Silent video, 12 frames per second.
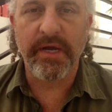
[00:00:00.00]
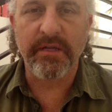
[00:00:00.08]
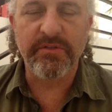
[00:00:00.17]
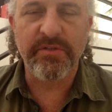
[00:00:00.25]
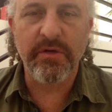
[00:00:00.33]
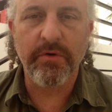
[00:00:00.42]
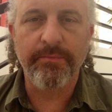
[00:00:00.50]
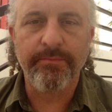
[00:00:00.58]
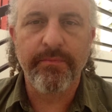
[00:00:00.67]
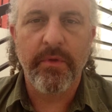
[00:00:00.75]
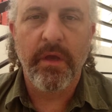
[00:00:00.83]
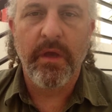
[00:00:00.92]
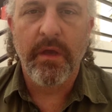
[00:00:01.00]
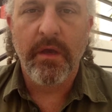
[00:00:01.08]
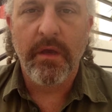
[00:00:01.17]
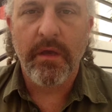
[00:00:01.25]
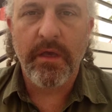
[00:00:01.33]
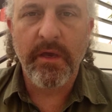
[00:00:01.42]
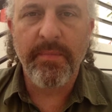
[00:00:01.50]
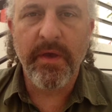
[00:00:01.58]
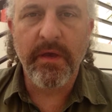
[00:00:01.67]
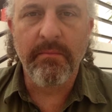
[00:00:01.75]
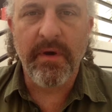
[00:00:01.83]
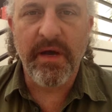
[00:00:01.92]
Alright, so
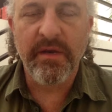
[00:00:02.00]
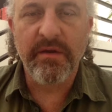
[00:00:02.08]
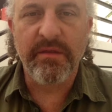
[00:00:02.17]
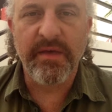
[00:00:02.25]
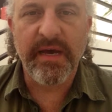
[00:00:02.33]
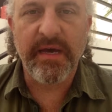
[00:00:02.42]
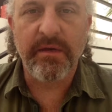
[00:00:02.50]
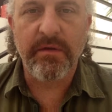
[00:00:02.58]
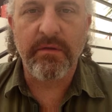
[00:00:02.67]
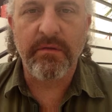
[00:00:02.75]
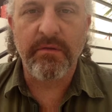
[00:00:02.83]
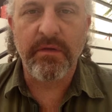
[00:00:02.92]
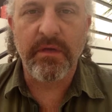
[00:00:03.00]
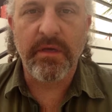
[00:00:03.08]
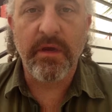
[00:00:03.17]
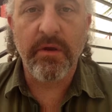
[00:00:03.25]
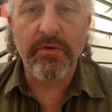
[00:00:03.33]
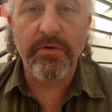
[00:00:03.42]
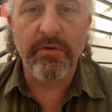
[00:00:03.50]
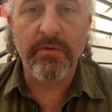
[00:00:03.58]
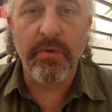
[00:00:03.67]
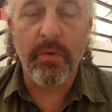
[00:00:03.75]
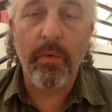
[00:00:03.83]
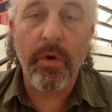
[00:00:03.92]
keeping in mind that the character that
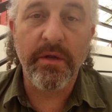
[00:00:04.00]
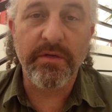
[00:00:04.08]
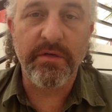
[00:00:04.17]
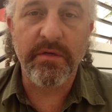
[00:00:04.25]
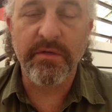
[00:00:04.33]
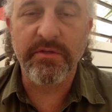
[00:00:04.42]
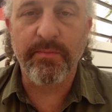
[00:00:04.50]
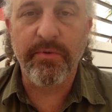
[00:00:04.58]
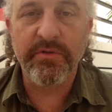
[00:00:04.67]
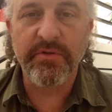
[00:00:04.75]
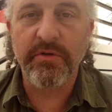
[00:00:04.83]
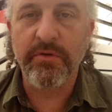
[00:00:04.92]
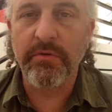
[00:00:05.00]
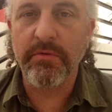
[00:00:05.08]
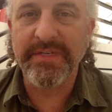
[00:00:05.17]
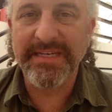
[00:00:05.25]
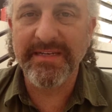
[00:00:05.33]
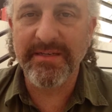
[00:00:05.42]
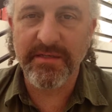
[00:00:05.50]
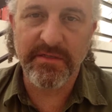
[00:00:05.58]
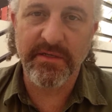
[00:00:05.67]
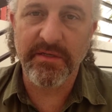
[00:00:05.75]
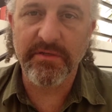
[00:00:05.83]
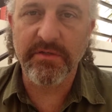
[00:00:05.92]
we want is a person who didn't
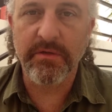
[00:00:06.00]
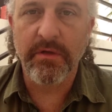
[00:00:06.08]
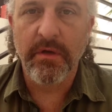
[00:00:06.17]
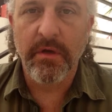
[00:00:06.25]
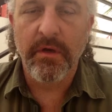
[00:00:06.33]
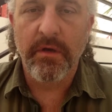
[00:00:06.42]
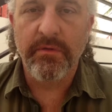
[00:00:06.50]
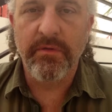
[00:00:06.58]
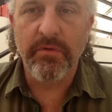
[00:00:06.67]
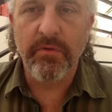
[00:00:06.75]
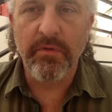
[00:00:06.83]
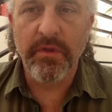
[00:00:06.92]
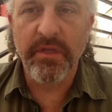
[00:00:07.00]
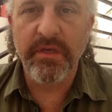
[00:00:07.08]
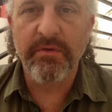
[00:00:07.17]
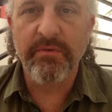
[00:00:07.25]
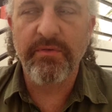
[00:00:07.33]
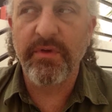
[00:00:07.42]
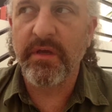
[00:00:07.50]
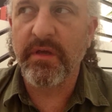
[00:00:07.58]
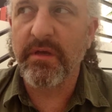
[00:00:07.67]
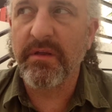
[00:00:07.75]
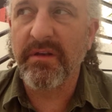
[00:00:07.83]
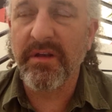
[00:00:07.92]
exist, who lived
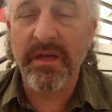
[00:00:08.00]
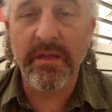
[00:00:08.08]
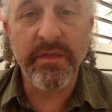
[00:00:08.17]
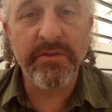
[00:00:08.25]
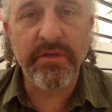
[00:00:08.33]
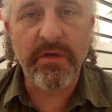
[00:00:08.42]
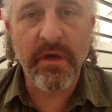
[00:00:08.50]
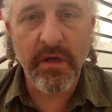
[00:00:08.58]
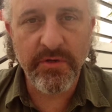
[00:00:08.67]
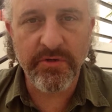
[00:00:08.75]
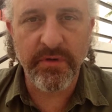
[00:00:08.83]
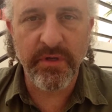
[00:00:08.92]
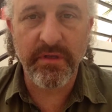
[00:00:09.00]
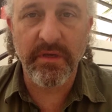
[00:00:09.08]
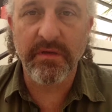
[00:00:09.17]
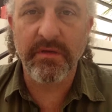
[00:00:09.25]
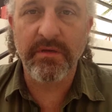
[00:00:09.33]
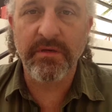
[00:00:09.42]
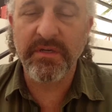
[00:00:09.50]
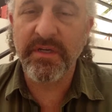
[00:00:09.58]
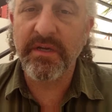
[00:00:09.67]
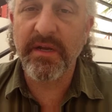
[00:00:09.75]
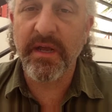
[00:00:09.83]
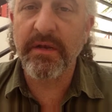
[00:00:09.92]
in at least a country that
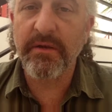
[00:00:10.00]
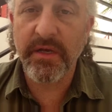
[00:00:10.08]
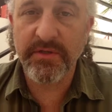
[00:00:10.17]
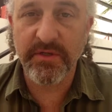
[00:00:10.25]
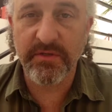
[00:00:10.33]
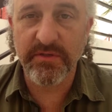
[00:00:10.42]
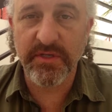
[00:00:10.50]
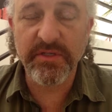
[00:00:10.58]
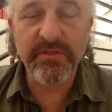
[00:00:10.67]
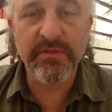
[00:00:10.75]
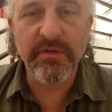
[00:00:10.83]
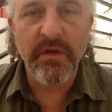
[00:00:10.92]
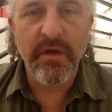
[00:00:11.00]
did and does exist,